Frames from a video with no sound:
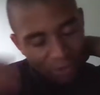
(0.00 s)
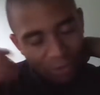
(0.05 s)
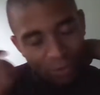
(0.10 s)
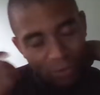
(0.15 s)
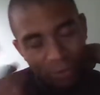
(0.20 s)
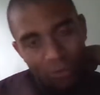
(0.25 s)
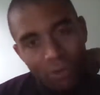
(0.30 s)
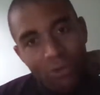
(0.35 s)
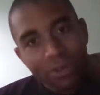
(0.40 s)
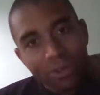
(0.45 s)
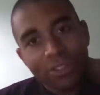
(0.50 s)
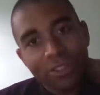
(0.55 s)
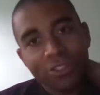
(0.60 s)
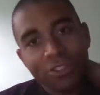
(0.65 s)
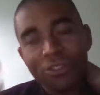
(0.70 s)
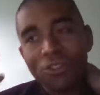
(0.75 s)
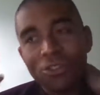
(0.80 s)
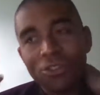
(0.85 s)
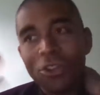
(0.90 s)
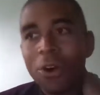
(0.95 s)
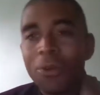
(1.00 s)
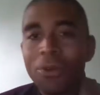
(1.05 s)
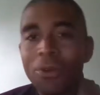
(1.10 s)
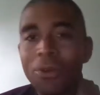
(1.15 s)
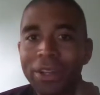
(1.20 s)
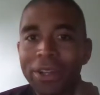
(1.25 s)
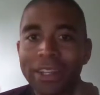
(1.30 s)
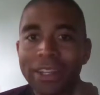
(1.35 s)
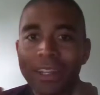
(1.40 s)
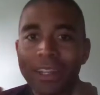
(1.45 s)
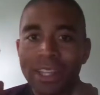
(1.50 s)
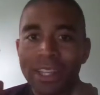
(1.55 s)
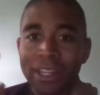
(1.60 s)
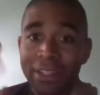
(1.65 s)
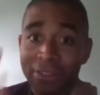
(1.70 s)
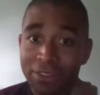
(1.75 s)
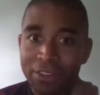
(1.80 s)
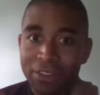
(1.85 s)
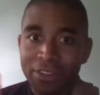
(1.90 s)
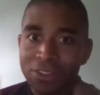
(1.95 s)
rule is, no one,
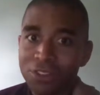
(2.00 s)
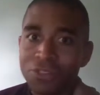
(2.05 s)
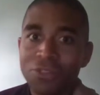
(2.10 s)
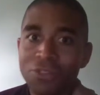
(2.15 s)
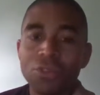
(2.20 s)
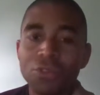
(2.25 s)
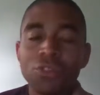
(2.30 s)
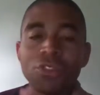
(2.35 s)
and it's true,